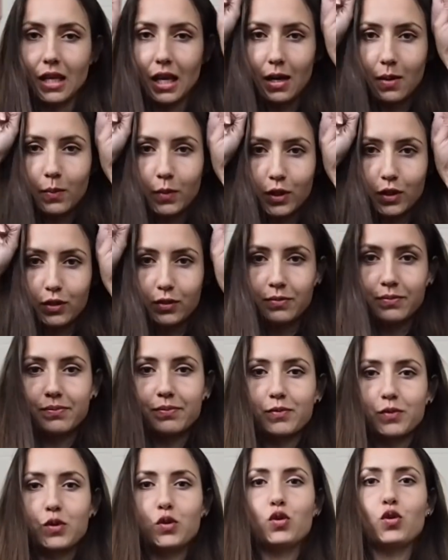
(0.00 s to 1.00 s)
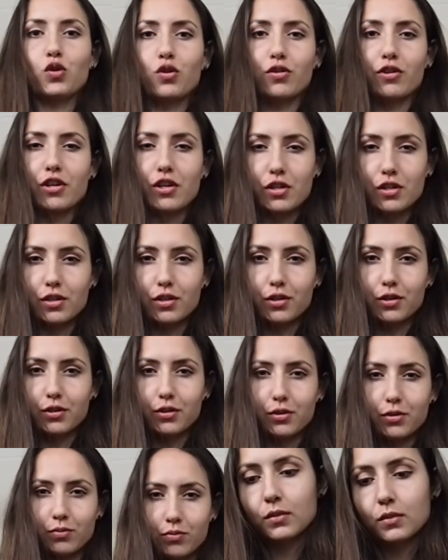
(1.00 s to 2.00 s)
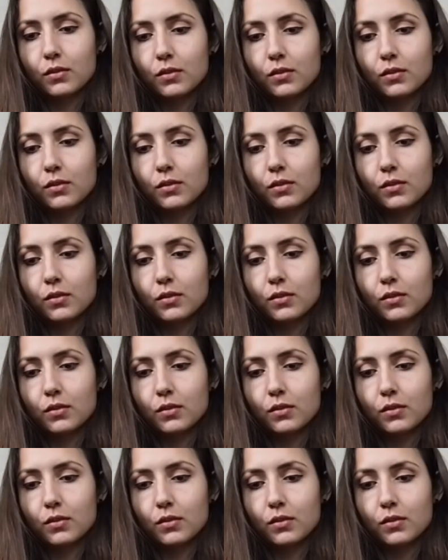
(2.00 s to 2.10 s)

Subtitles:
I'm a Taurus.